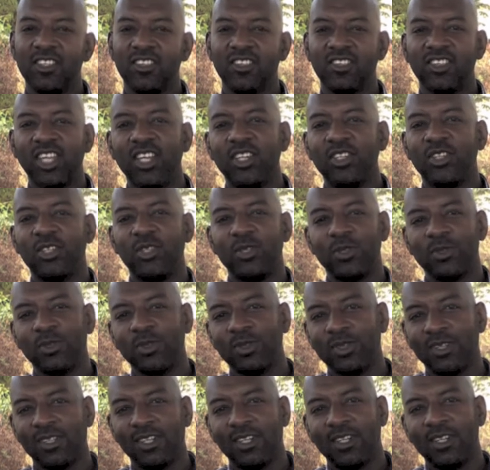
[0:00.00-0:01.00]
Thank
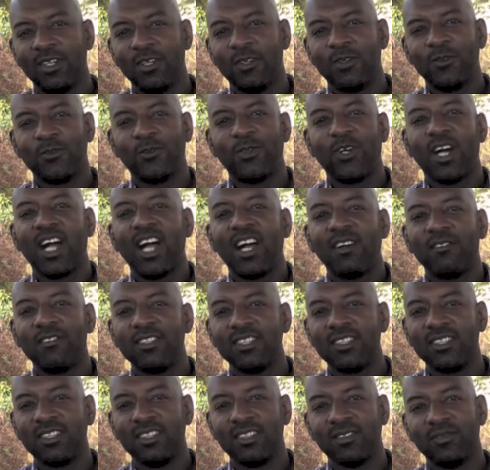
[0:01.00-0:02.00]
you for
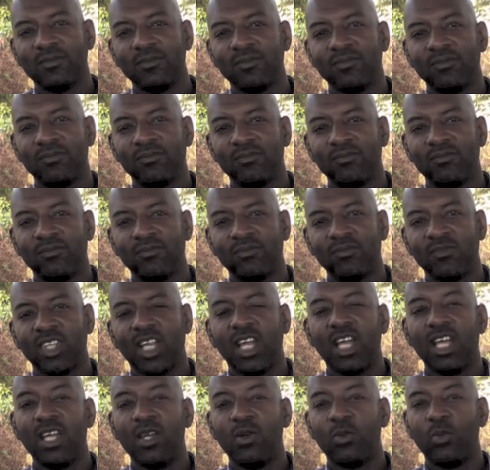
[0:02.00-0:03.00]
having
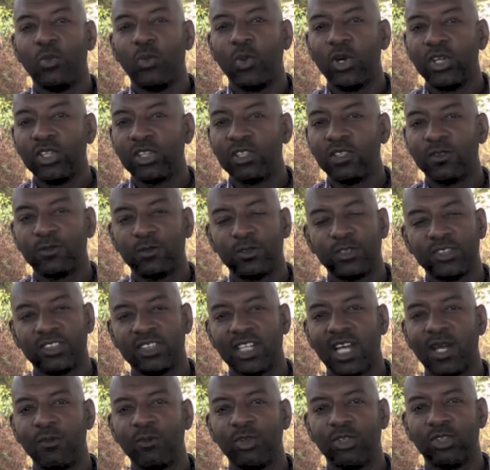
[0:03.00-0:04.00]
a wonderful
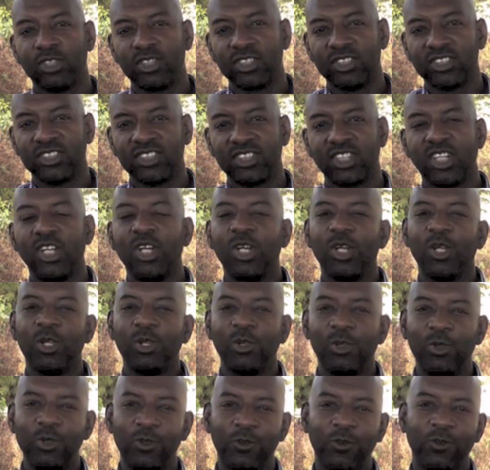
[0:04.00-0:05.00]
time with us.
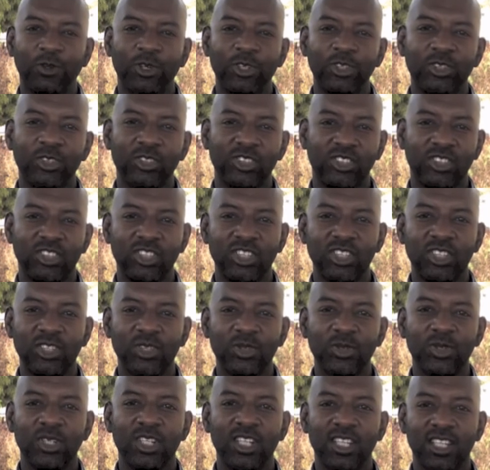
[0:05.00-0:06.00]
Look forward to
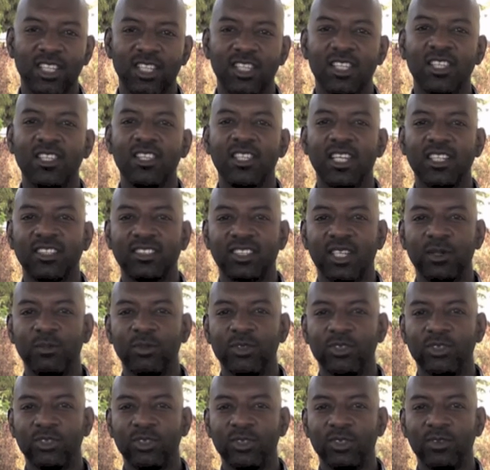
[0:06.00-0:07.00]
seeing you in the next
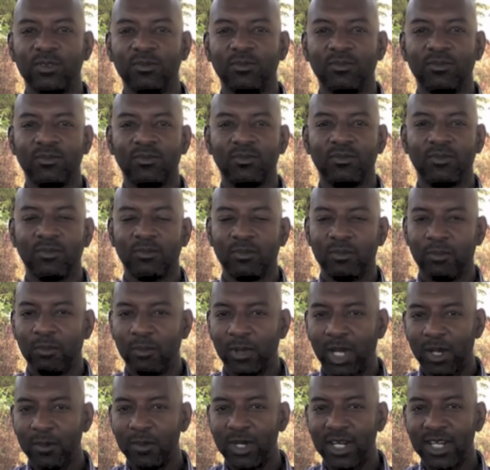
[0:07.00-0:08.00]
episode.
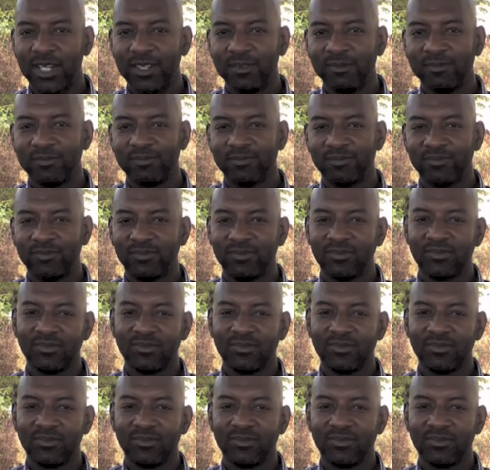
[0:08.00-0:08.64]
Bye bye.